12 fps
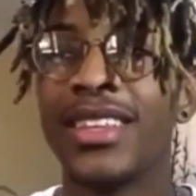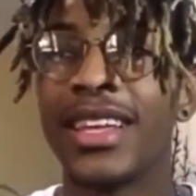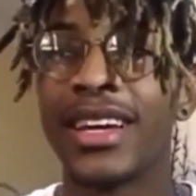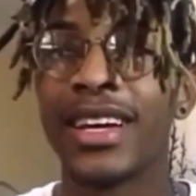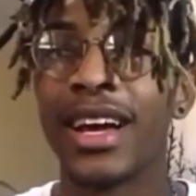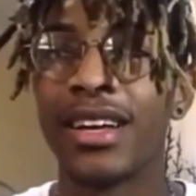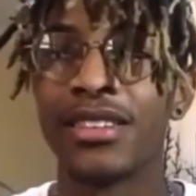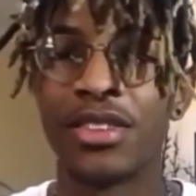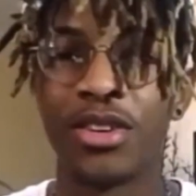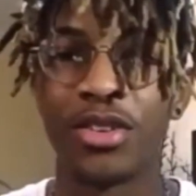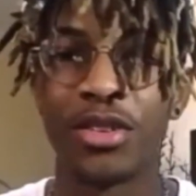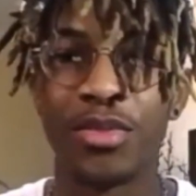That guy's
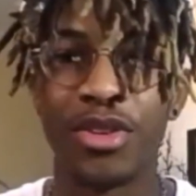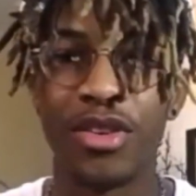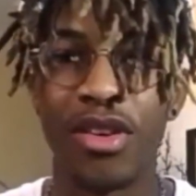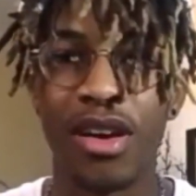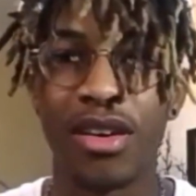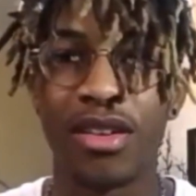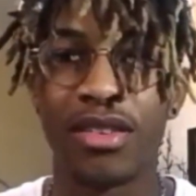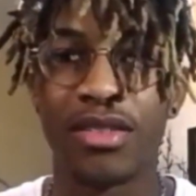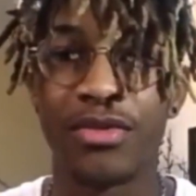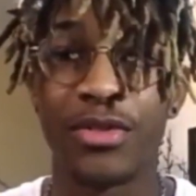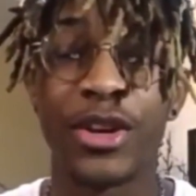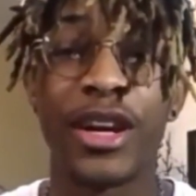not going to be around
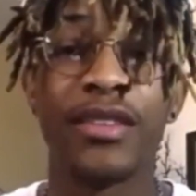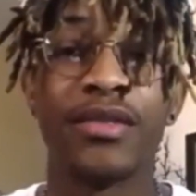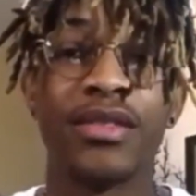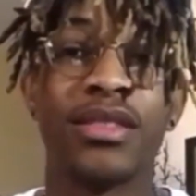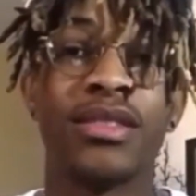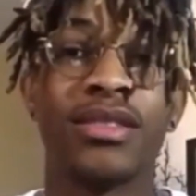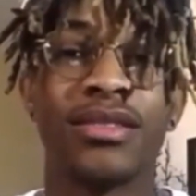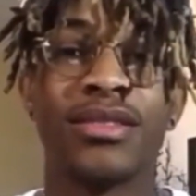forever.